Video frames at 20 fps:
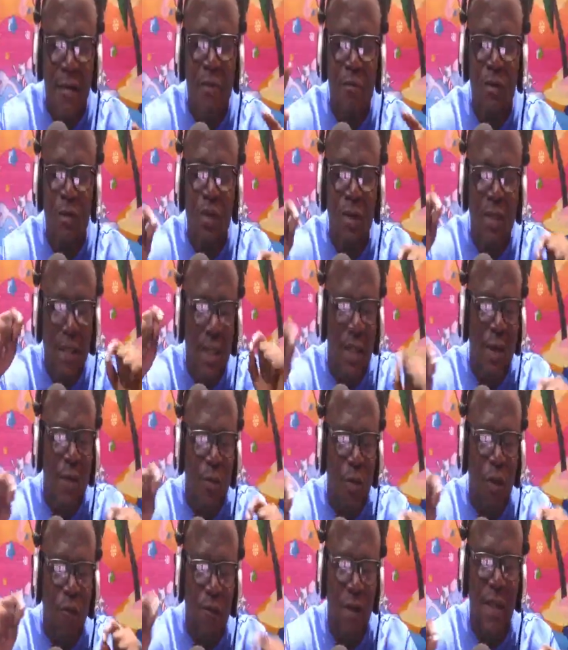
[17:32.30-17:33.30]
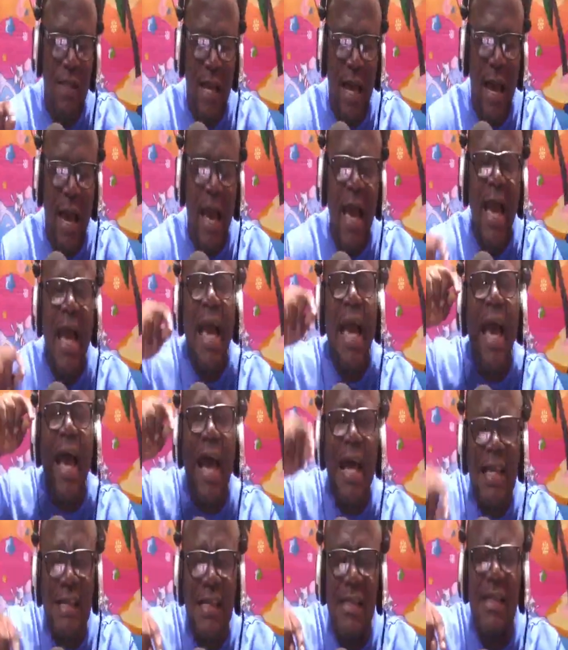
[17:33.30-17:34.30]
to see Professor
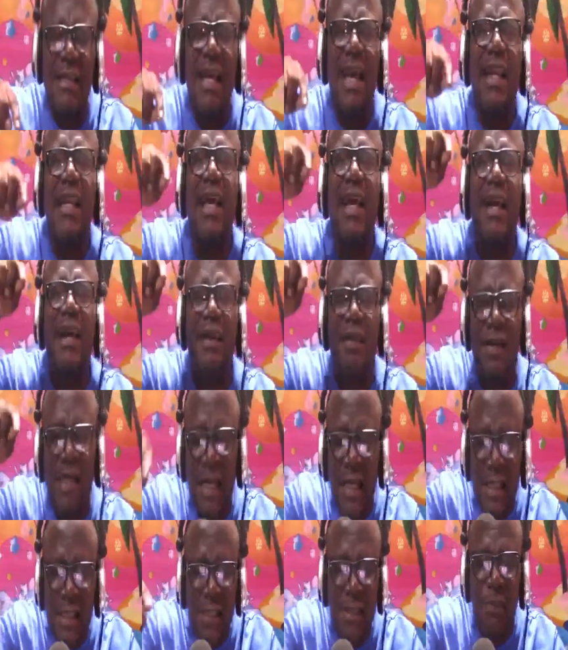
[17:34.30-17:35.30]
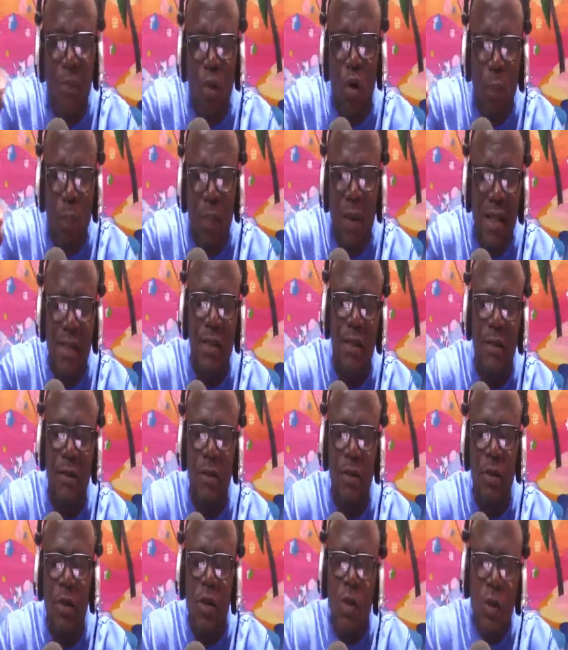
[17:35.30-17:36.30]
as the credible person
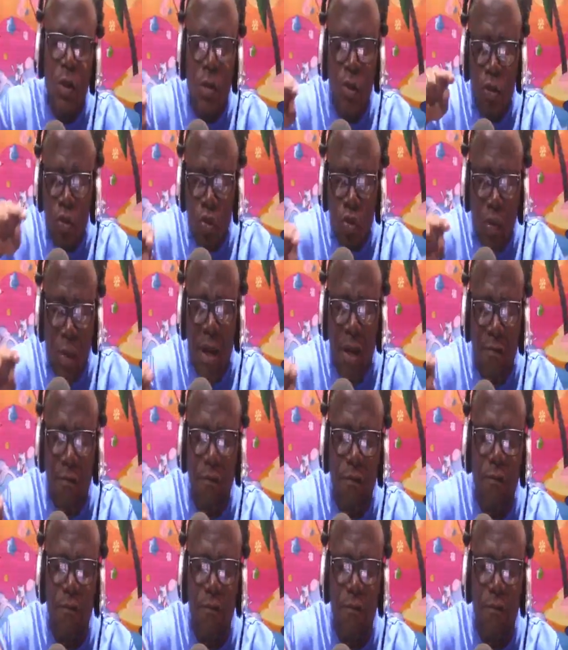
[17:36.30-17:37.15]
to have